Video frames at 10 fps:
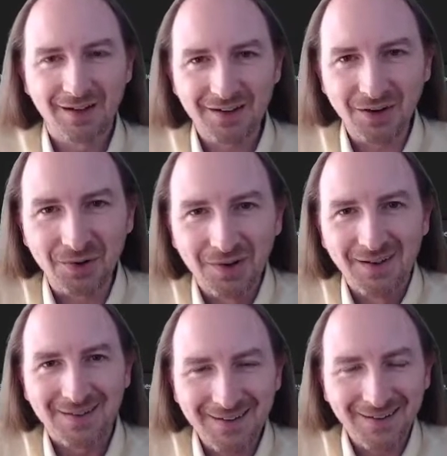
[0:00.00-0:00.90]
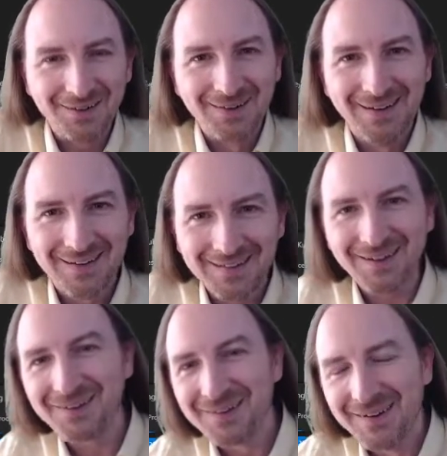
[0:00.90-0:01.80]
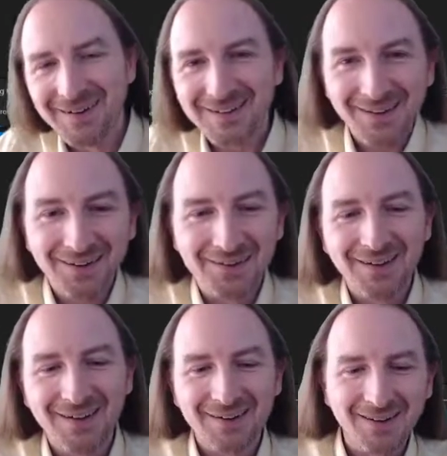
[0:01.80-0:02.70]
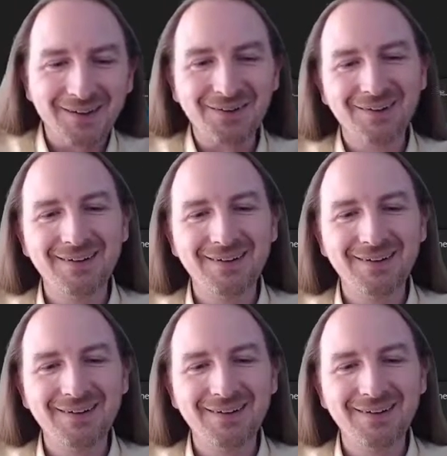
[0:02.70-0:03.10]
Go, go, go, go, go.